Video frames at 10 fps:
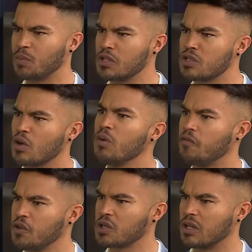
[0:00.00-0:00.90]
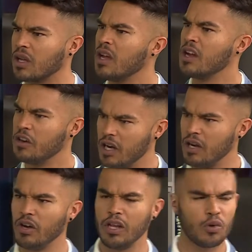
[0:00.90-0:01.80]
this, but it's so efficient.
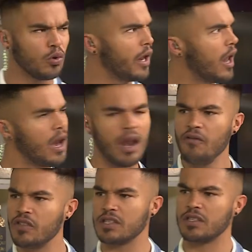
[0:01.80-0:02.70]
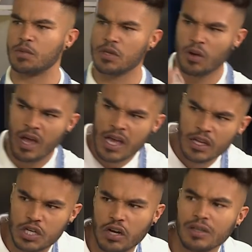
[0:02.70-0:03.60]
Really, really. I love cool. it. I love this tip. So, mm.
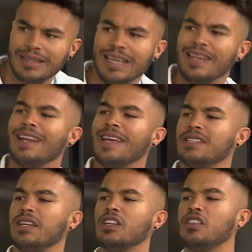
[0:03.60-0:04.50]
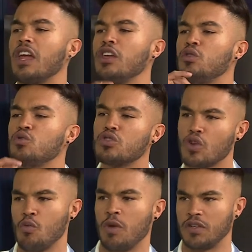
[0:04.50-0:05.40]
Geraldine, Leslie, thank you so